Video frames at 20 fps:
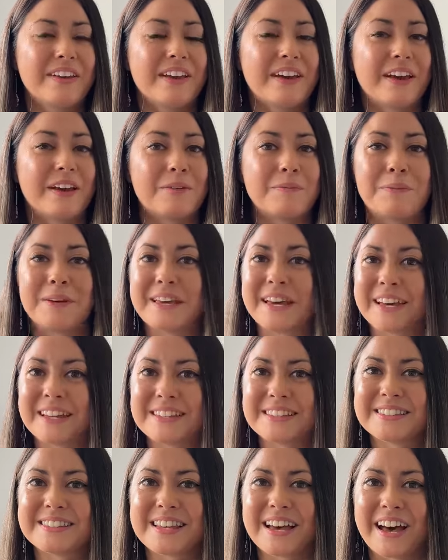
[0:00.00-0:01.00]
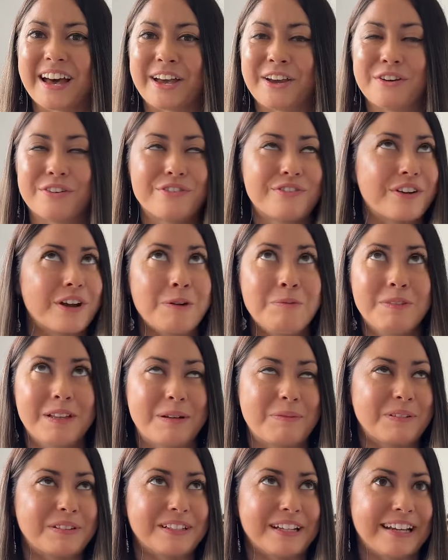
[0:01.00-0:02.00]
Uh, because I firmly
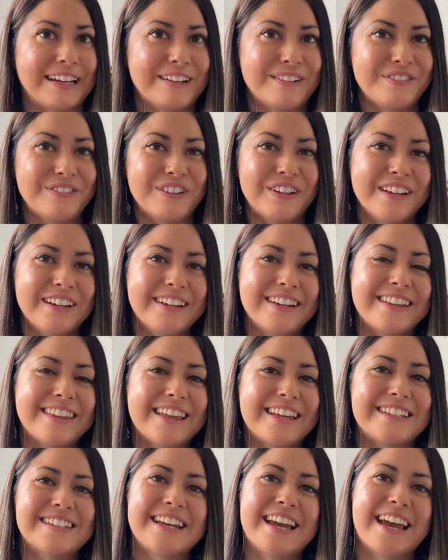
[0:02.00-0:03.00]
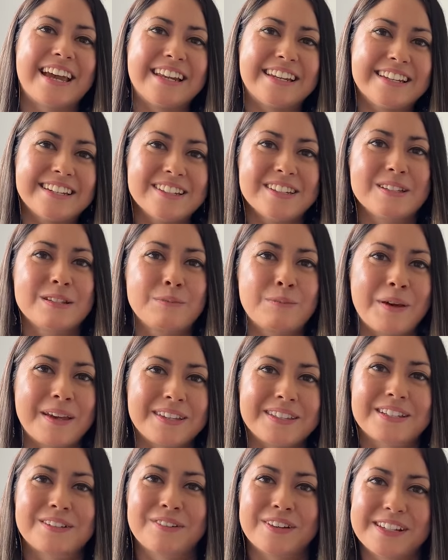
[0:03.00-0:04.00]
believe that a knitter's
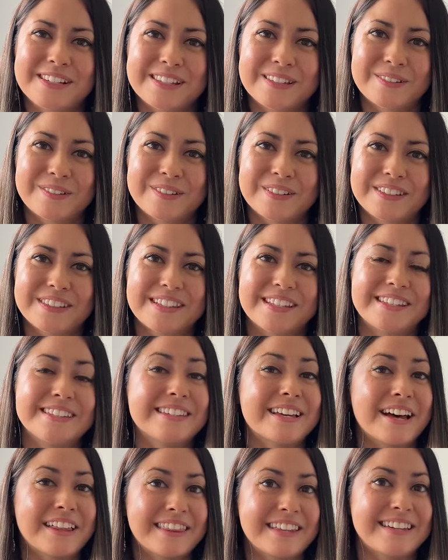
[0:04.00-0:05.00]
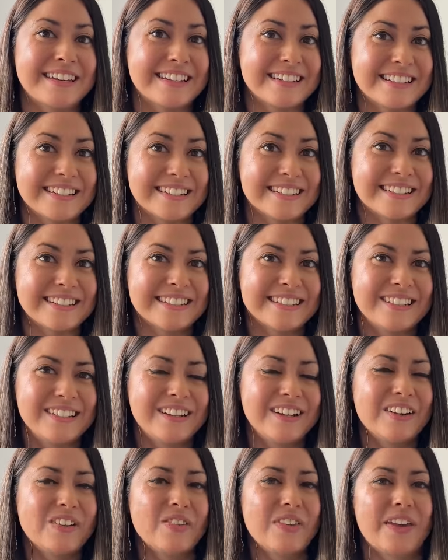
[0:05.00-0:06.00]
best resource is other knitters,
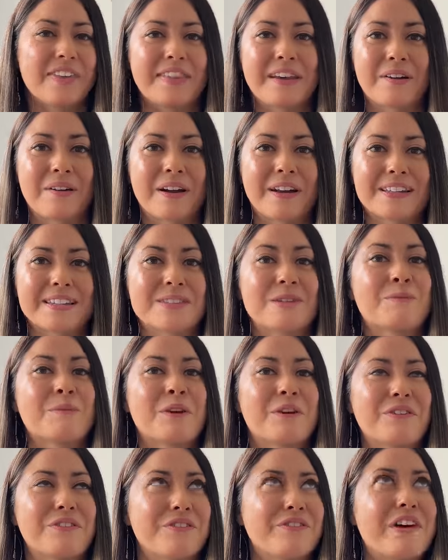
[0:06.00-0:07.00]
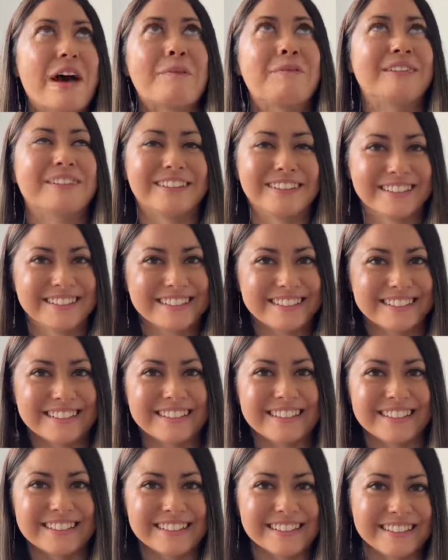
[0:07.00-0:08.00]
and there are some fabulous
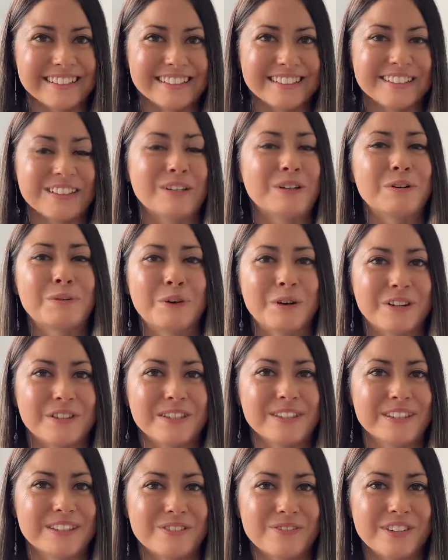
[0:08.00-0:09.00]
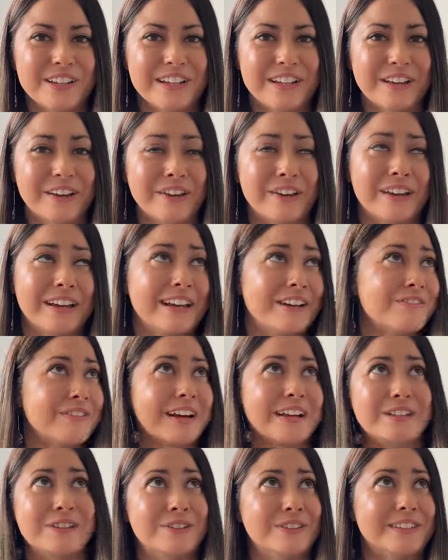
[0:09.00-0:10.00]
knitters who watch this video, if I
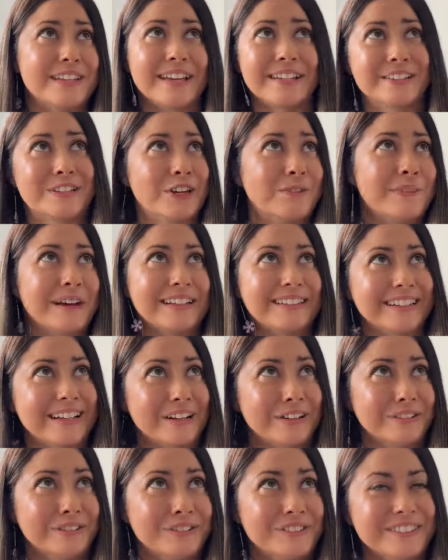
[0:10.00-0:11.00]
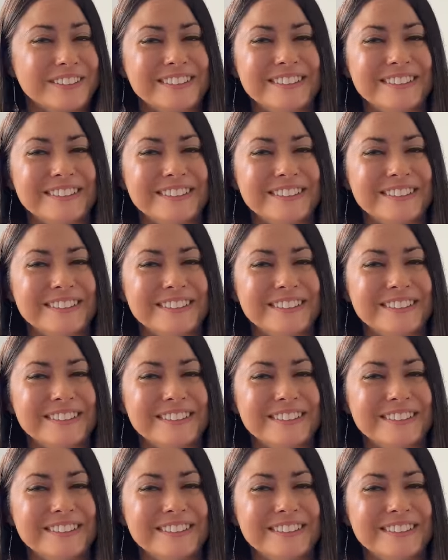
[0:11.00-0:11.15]
do say so myself.